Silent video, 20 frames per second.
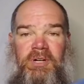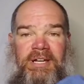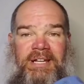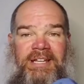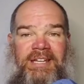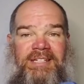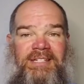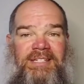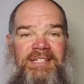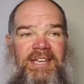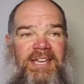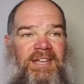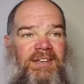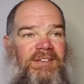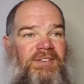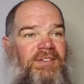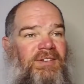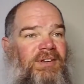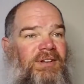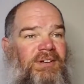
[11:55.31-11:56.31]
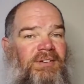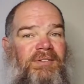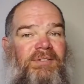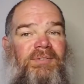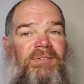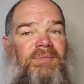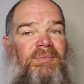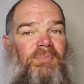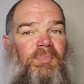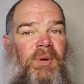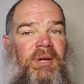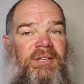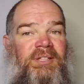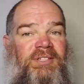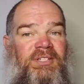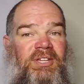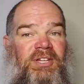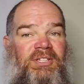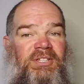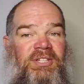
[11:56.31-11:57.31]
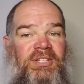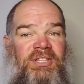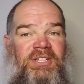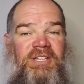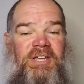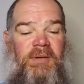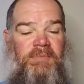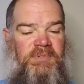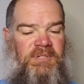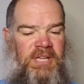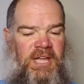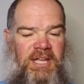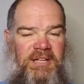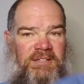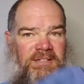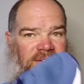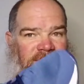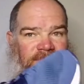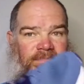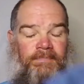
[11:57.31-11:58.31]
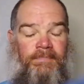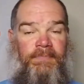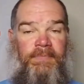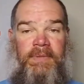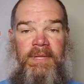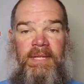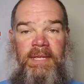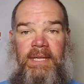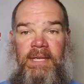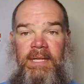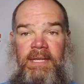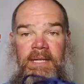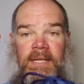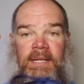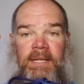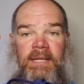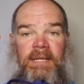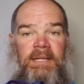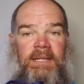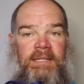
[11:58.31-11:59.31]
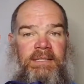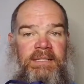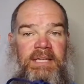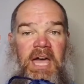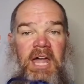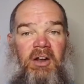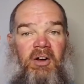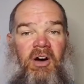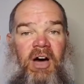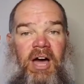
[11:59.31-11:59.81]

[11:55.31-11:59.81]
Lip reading: Like I said during my discussion of the upsides, it's got a